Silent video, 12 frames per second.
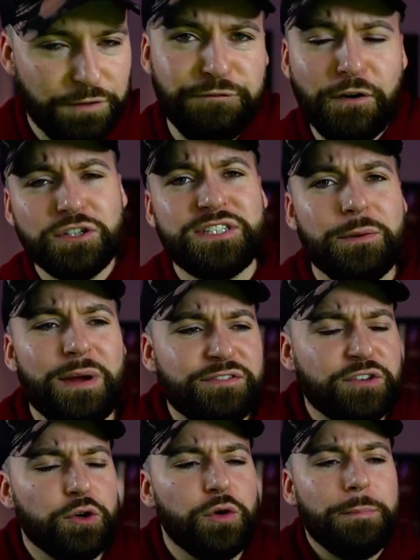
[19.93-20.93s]
first thing we have to
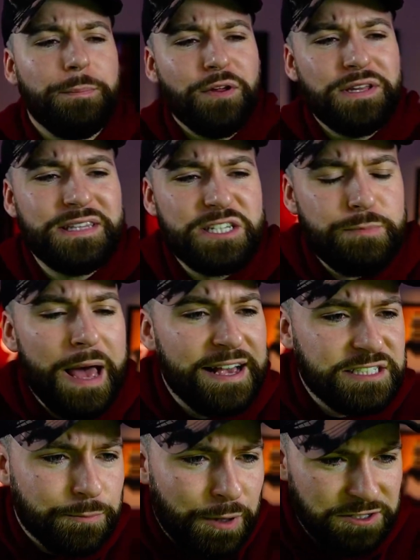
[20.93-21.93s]
do in building this
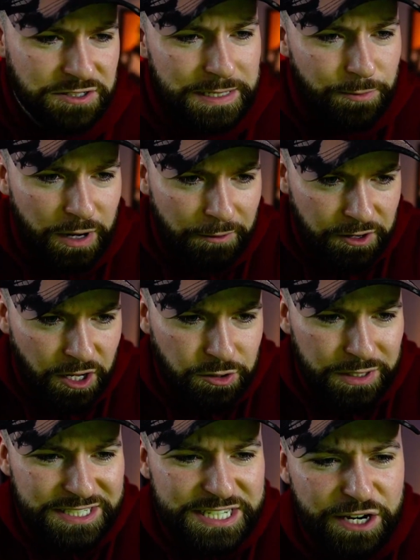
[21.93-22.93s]
past and present team around Ronaldo
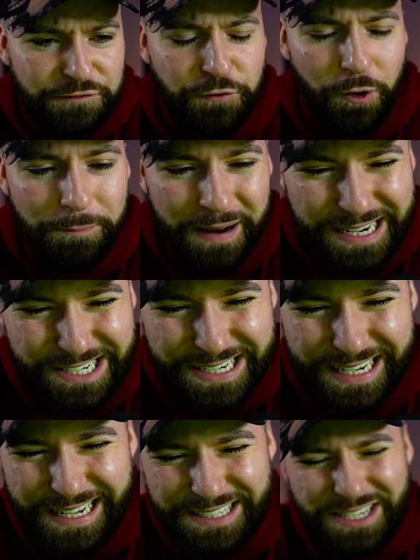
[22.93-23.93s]
is get a formation,
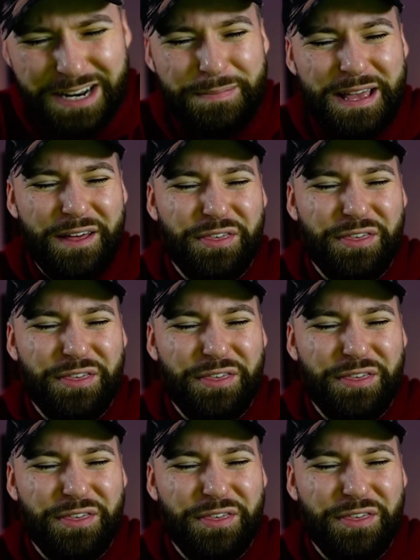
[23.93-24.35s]
and it's gonna be a